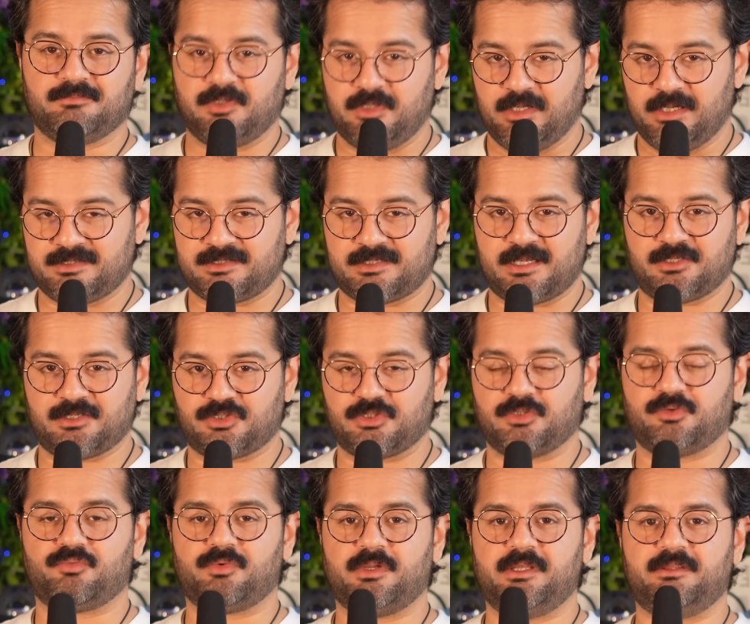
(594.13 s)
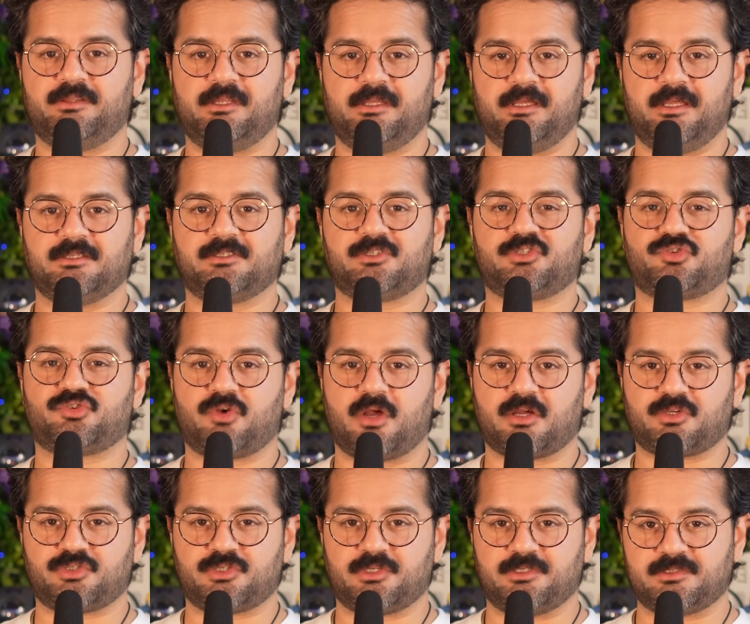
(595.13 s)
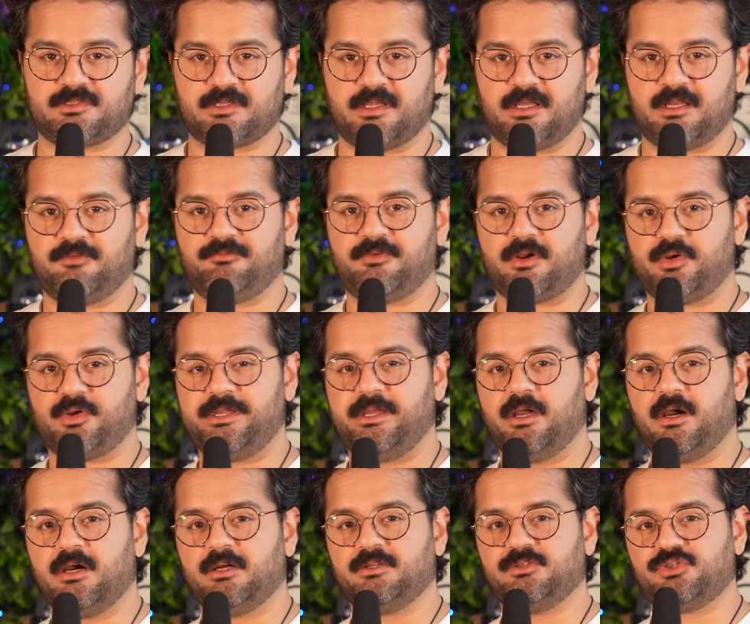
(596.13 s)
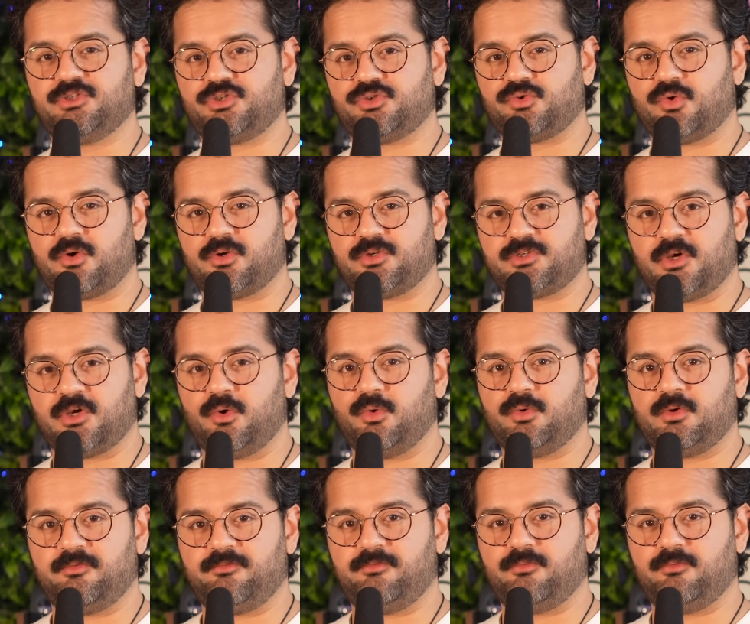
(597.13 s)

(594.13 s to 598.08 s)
guess I should read the instructions in a very unsure tone of